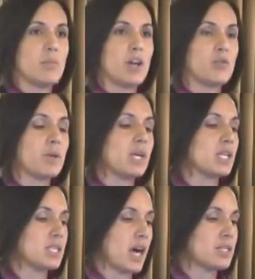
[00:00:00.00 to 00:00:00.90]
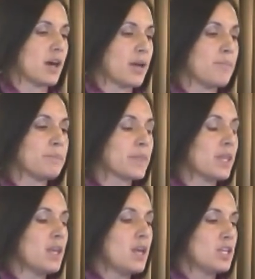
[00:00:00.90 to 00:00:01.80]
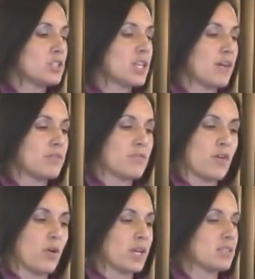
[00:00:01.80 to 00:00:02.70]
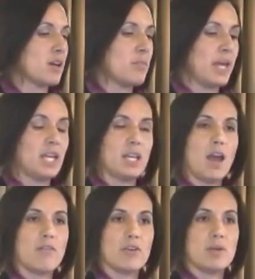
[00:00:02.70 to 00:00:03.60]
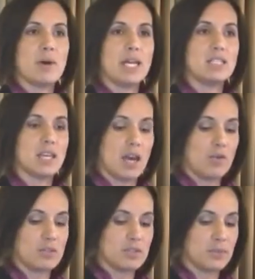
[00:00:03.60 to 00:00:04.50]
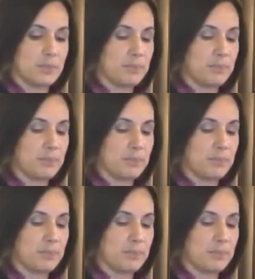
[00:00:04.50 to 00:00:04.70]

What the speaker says: a better meal at that time. You just have to focus on making every bite count.